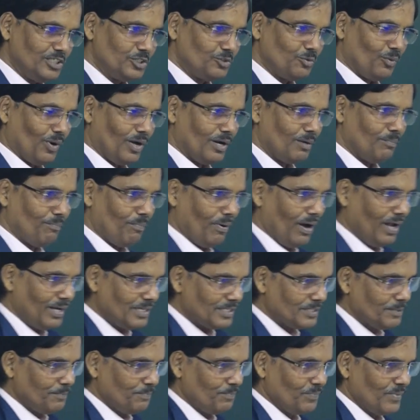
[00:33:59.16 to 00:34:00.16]
is one
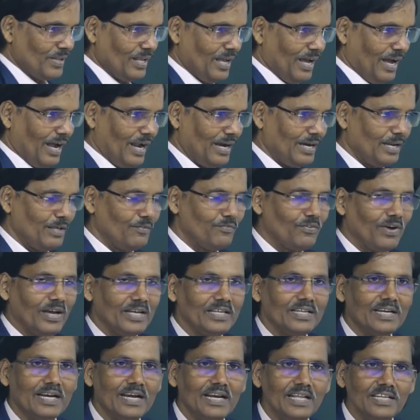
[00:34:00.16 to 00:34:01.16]
part, and if
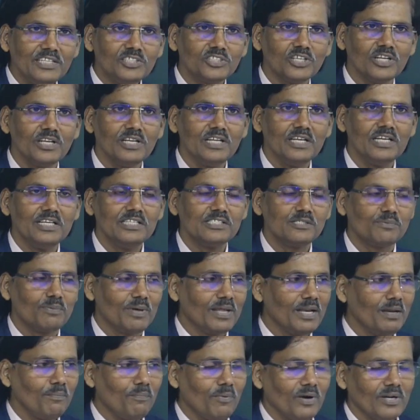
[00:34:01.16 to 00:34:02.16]
radiation is
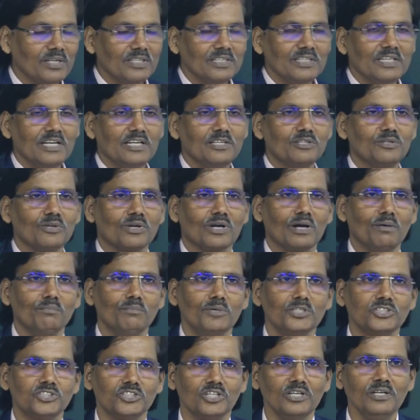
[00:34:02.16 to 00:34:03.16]
very pertinent to
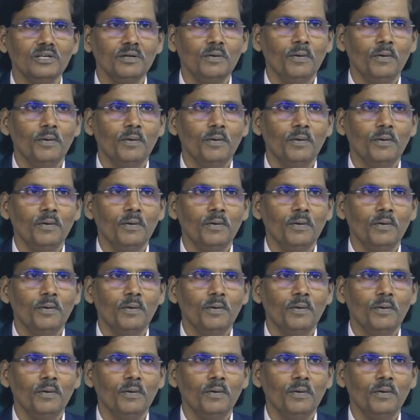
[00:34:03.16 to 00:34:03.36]
combustion,